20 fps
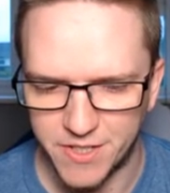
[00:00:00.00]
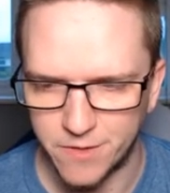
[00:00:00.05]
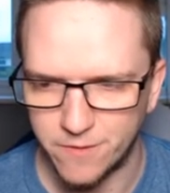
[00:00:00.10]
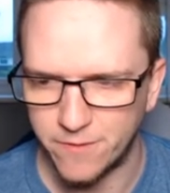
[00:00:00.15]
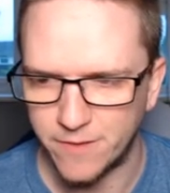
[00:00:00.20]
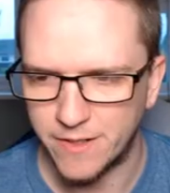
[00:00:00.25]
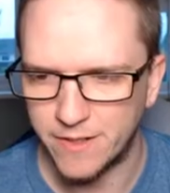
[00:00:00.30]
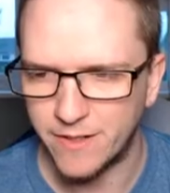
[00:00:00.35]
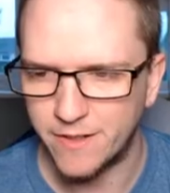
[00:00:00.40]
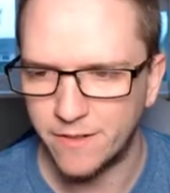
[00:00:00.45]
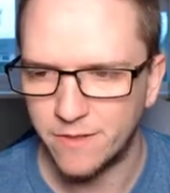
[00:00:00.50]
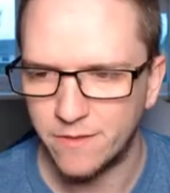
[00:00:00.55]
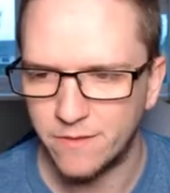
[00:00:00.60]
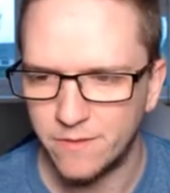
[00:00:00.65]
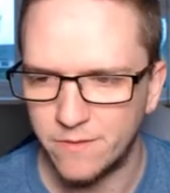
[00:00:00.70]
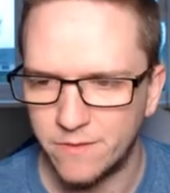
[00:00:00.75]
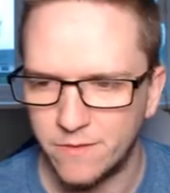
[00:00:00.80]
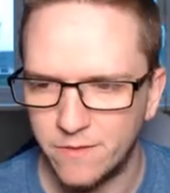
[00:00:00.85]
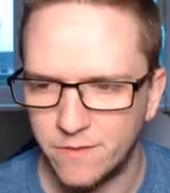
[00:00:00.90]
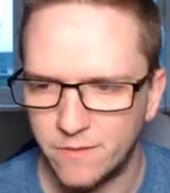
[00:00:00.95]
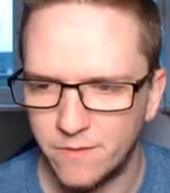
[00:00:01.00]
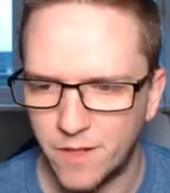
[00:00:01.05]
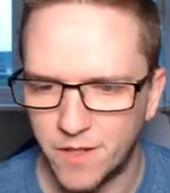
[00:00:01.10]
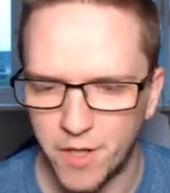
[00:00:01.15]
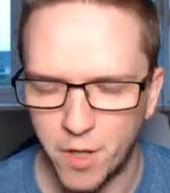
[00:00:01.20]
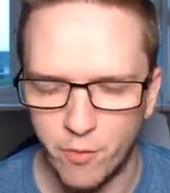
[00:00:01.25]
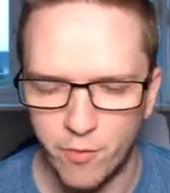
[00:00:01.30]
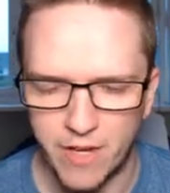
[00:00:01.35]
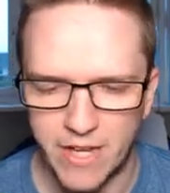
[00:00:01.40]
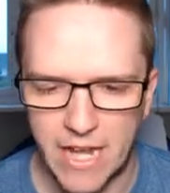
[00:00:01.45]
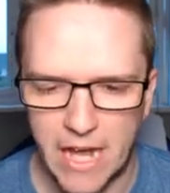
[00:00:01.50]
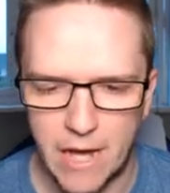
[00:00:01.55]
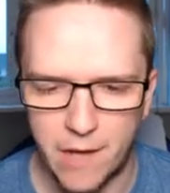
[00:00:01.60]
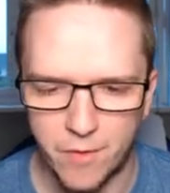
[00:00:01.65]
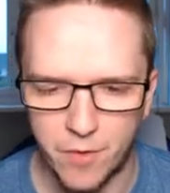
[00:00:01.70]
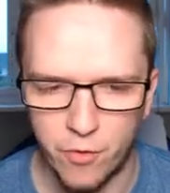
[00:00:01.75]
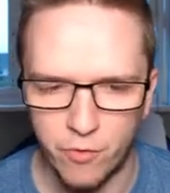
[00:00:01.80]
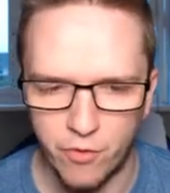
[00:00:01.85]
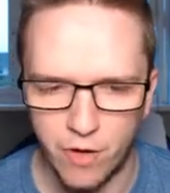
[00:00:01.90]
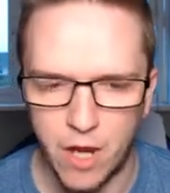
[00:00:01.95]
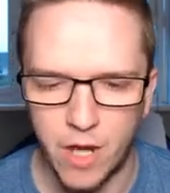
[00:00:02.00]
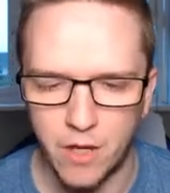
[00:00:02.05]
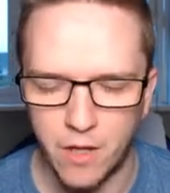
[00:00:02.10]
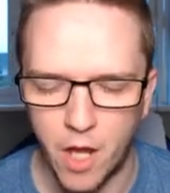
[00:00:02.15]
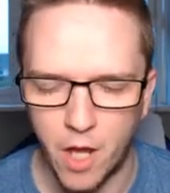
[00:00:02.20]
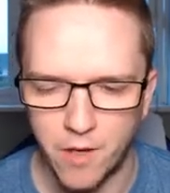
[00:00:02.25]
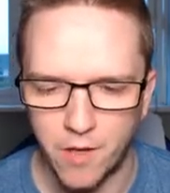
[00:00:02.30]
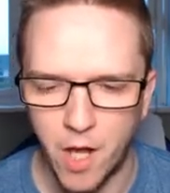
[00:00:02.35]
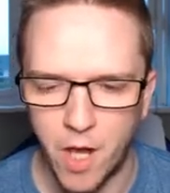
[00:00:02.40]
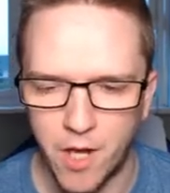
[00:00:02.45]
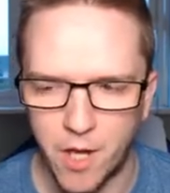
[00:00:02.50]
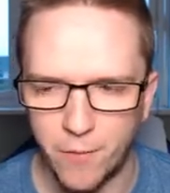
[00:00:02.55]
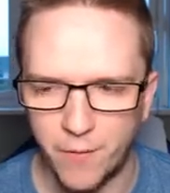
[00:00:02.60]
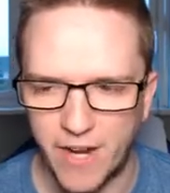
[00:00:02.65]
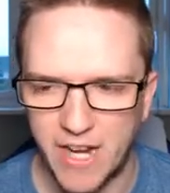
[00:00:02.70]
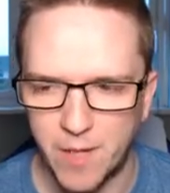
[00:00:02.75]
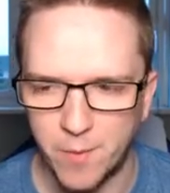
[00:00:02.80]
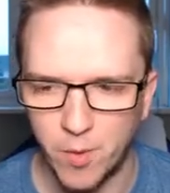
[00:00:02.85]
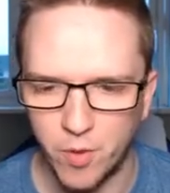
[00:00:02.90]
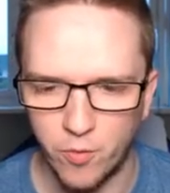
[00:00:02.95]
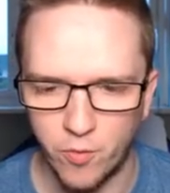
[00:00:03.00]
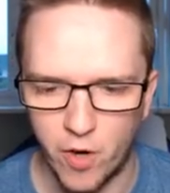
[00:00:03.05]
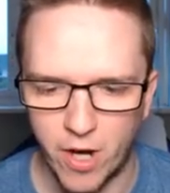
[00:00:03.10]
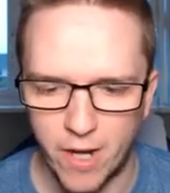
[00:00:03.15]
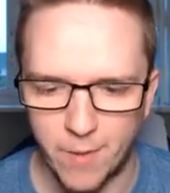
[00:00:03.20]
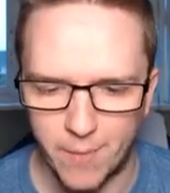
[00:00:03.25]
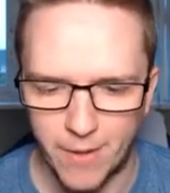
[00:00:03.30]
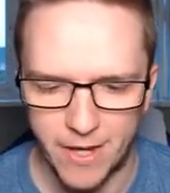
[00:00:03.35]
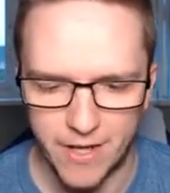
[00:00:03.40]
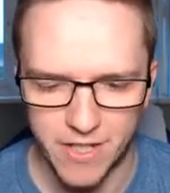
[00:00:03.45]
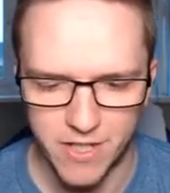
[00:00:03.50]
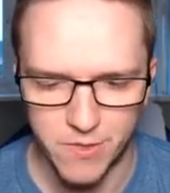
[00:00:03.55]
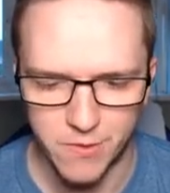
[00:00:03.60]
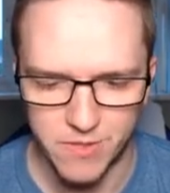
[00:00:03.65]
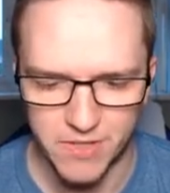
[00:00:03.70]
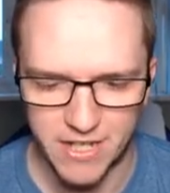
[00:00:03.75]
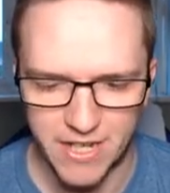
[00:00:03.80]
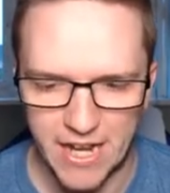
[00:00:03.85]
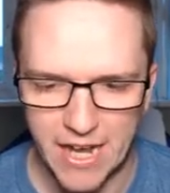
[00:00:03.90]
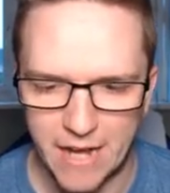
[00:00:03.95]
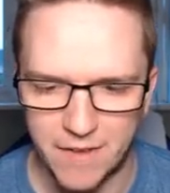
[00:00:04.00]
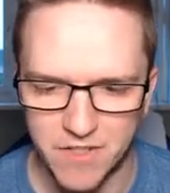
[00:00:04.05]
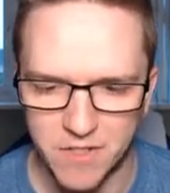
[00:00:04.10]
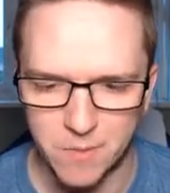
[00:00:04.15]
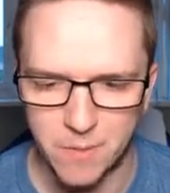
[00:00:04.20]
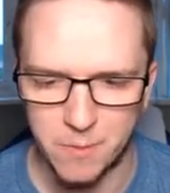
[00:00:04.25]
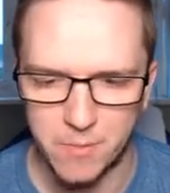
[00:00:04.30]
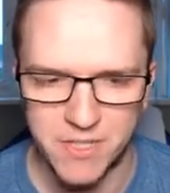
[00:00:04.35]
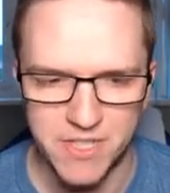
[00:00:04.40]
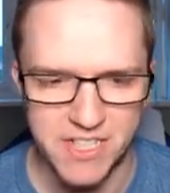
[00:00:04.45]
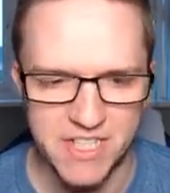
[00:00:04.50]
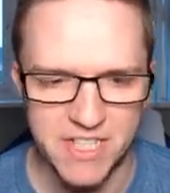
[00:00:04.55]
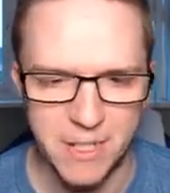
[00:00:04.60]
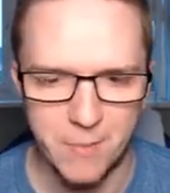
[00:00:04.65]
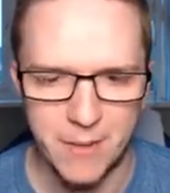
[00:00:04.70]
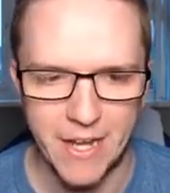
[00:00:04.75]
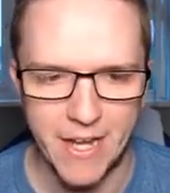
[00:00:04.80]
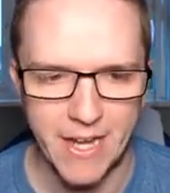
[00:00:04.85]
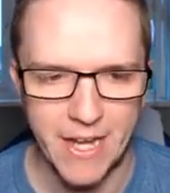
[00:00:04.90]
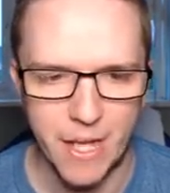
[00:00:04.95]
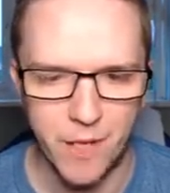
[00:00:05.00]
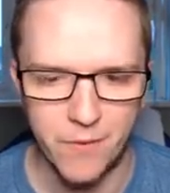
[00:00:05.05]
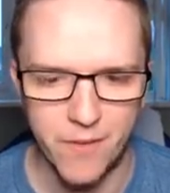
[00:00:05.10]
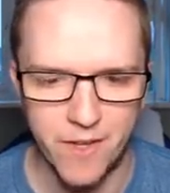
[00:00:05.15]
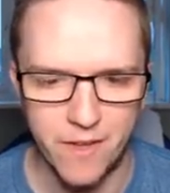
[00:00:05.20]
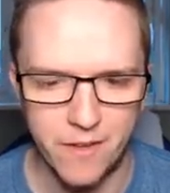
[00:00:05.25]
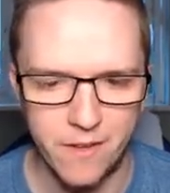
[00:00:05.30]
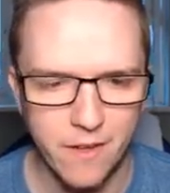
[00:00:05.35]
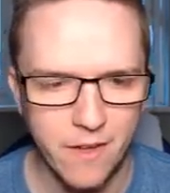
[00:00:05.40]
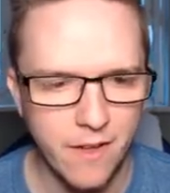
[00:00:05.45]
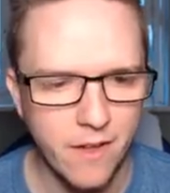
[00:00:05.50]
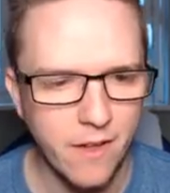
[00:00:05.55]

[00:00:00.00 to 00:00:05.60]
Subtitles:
to, really. I don't really have an available right back, so it's going to have to be Basiste playing out there.